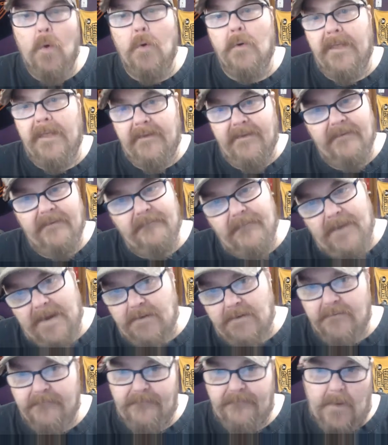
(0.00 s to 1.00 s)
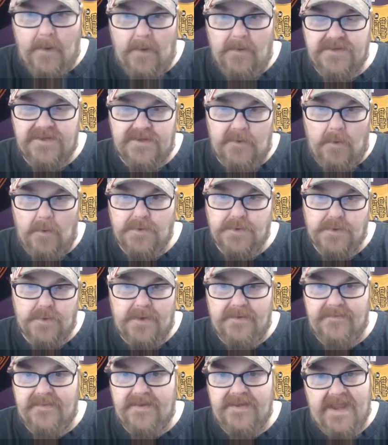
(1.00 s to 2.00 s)
or the Confederate
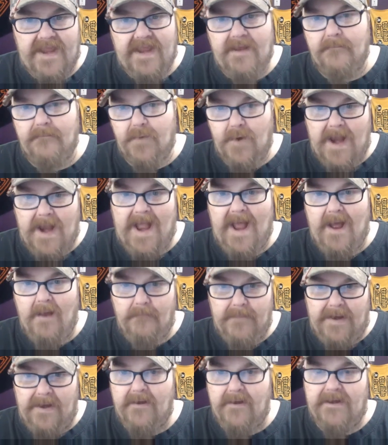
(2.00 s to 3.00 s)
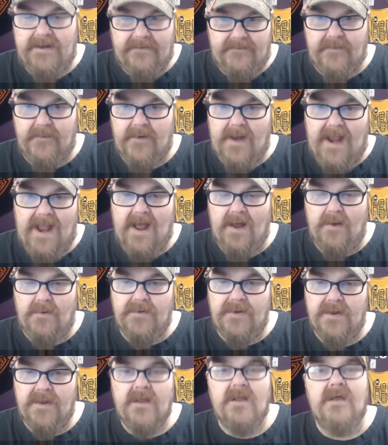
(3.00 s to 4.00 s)
soldier in the damn ground, buried in the
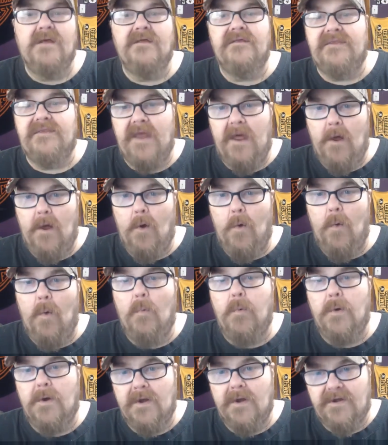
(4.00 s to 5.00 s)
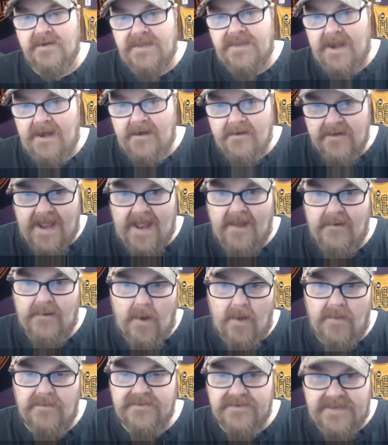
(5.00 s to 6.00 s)
ground. So we're going to tear down
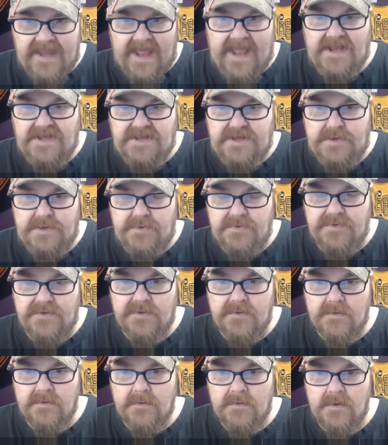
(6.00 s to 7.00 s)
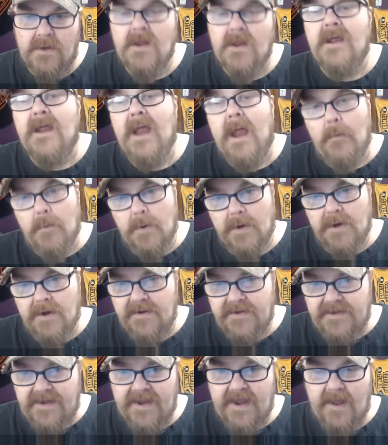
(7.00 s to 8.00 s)
all the statues and we're
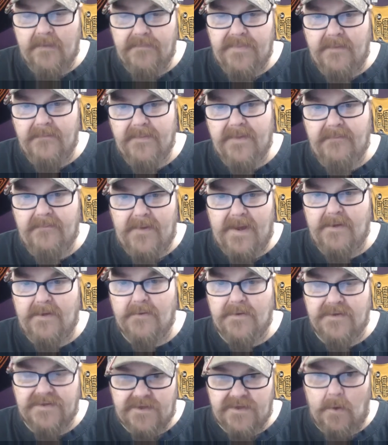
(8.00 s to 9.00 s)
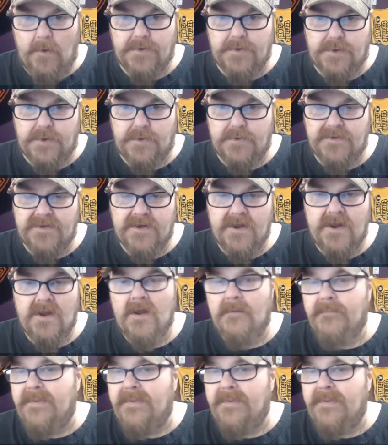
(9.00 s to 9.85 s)
going to dig up them Confederate soldiers